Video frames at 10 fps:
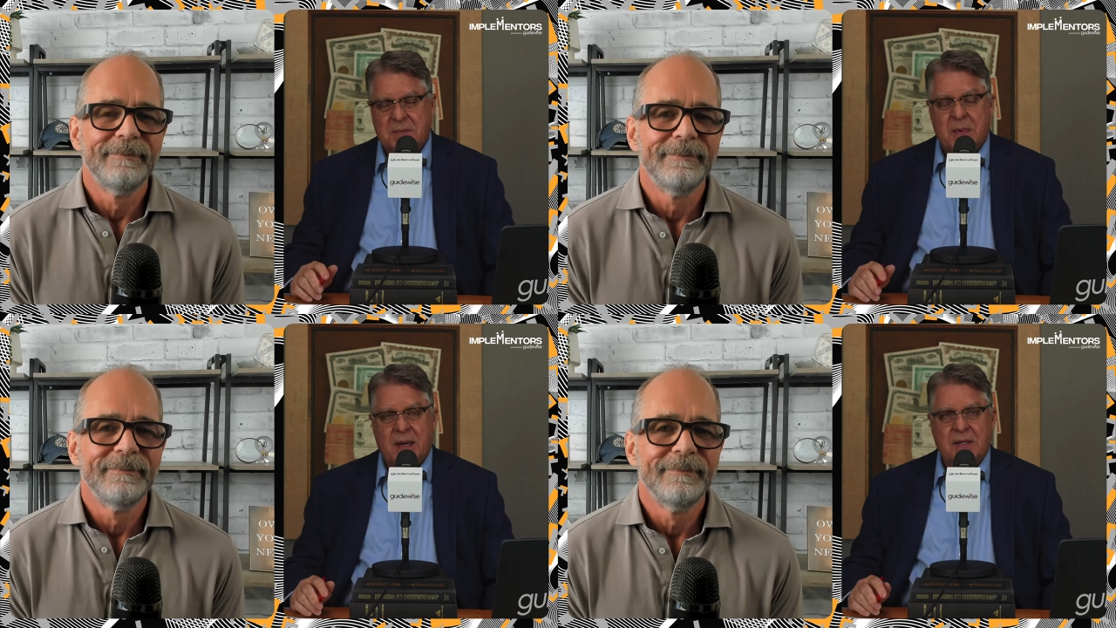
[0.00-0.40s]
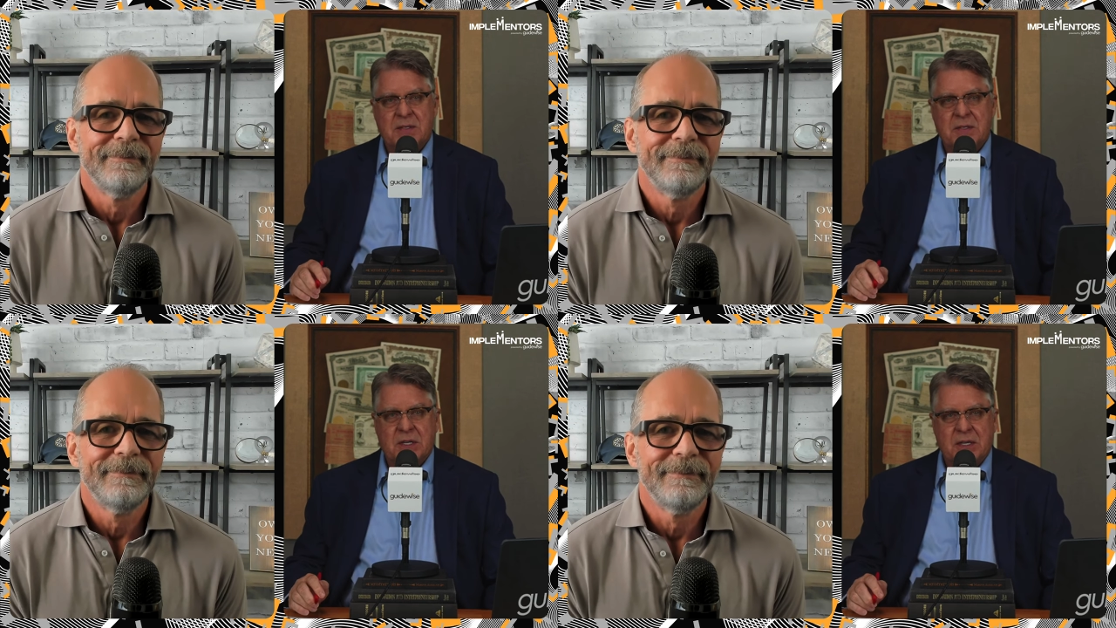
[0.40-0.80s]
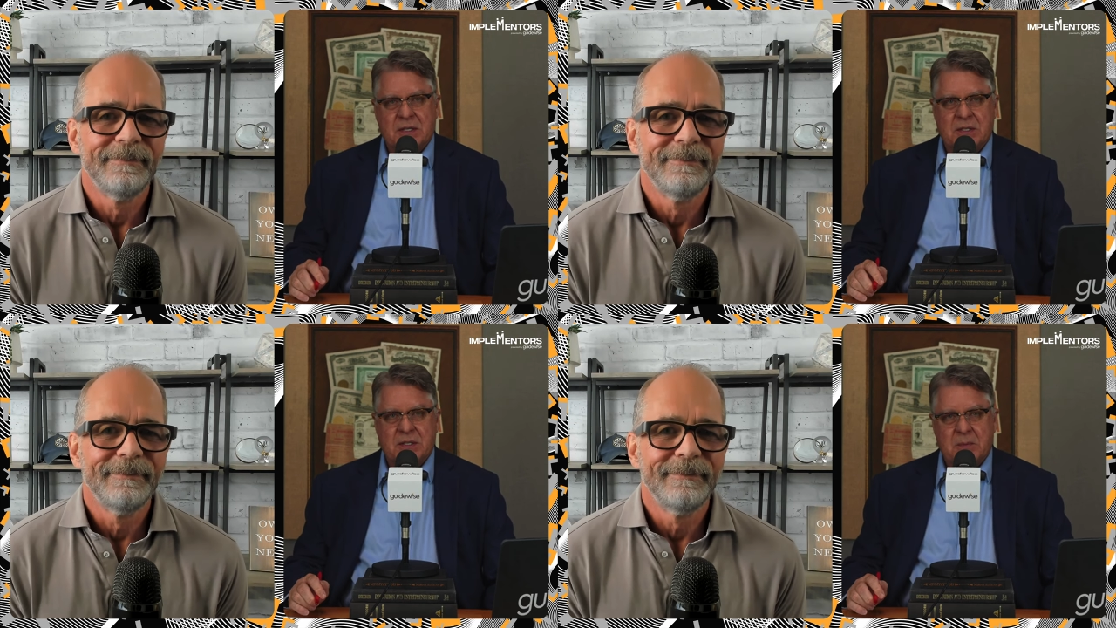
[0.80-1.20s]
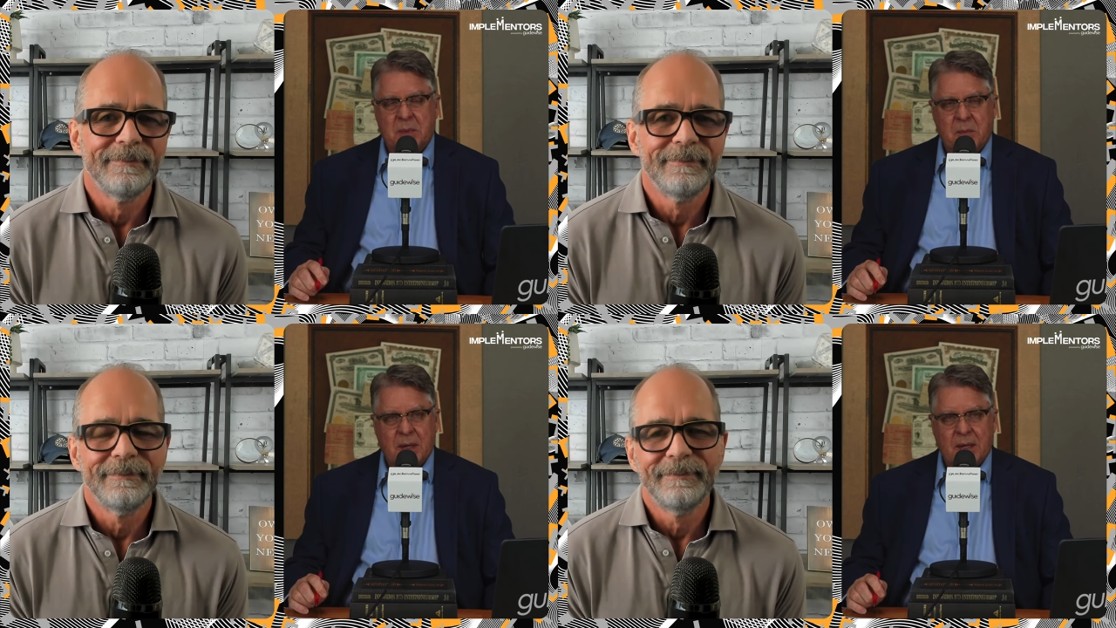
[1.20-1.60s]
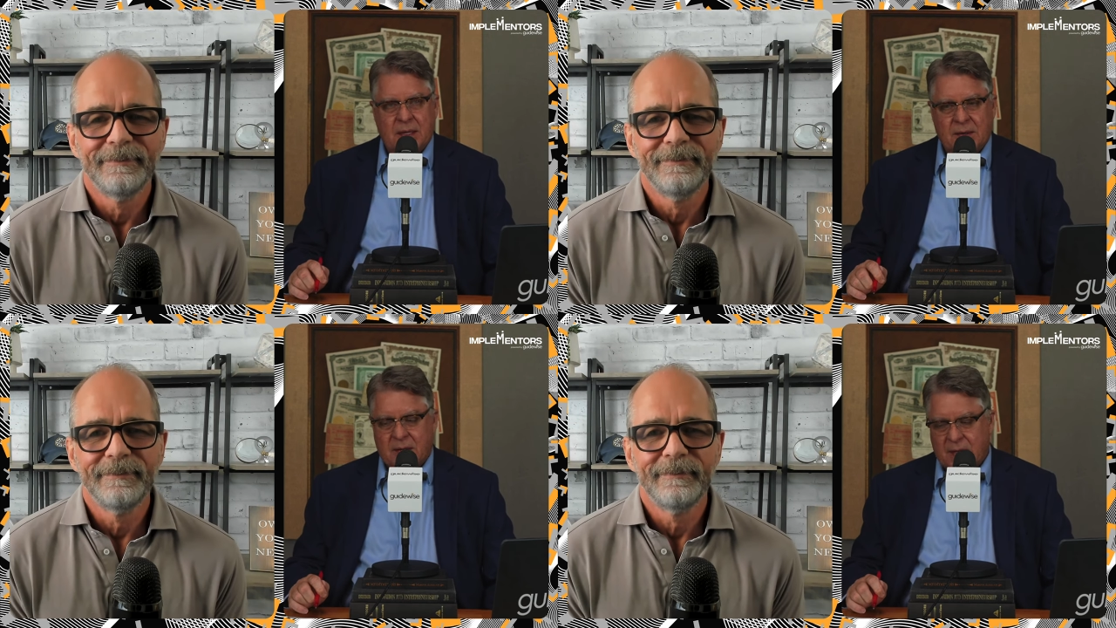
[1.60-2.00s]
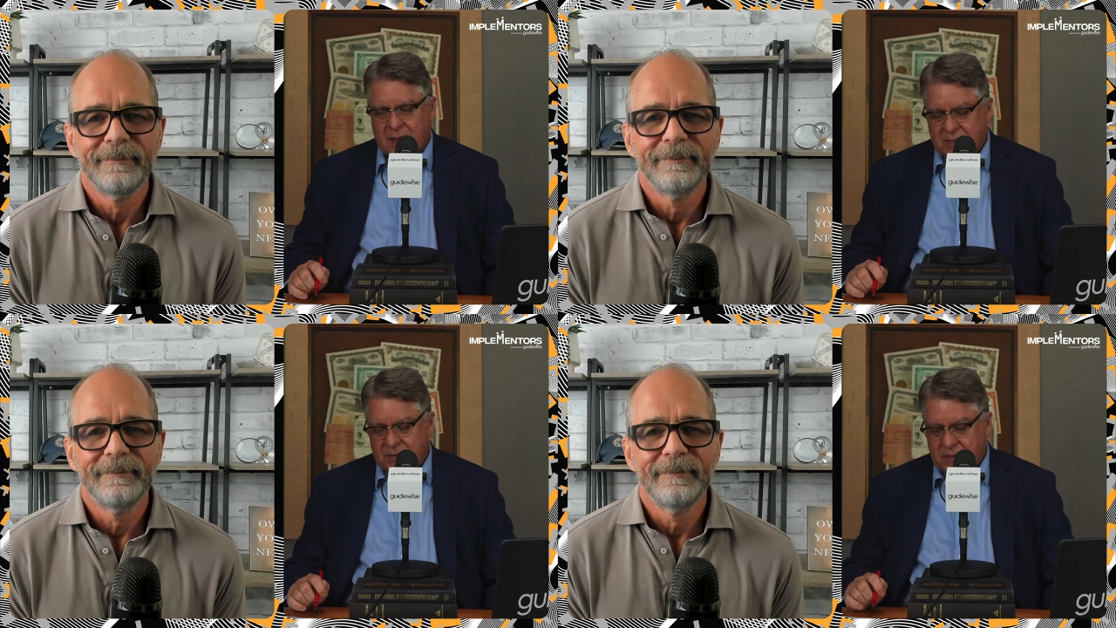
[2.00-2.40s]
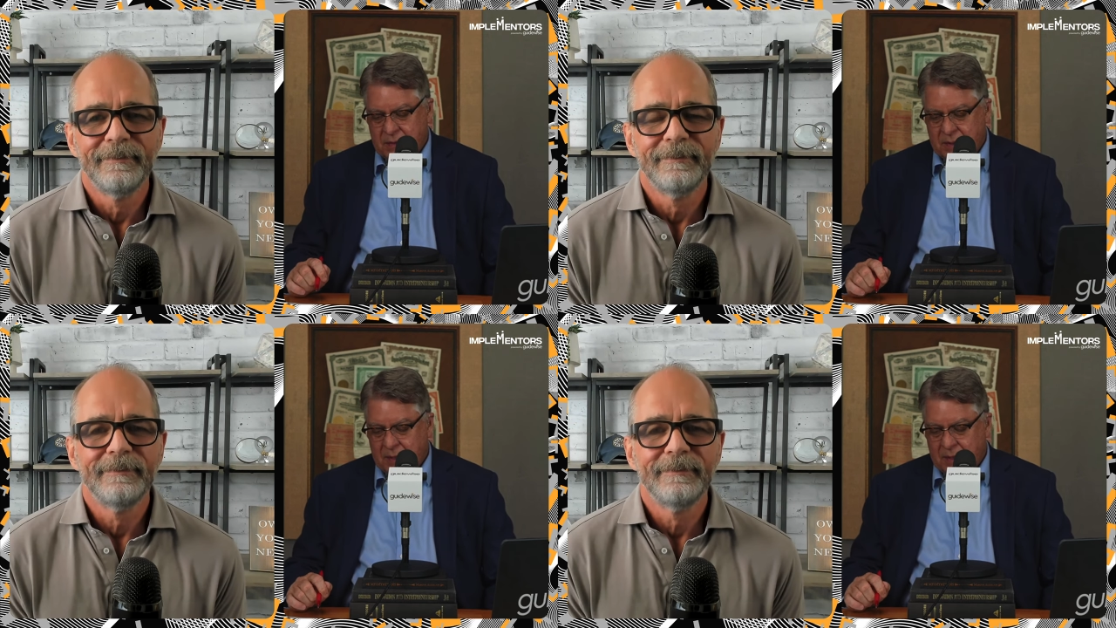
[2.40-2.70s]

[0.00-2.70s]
Speaker 1: managing change and implementing in our lives so that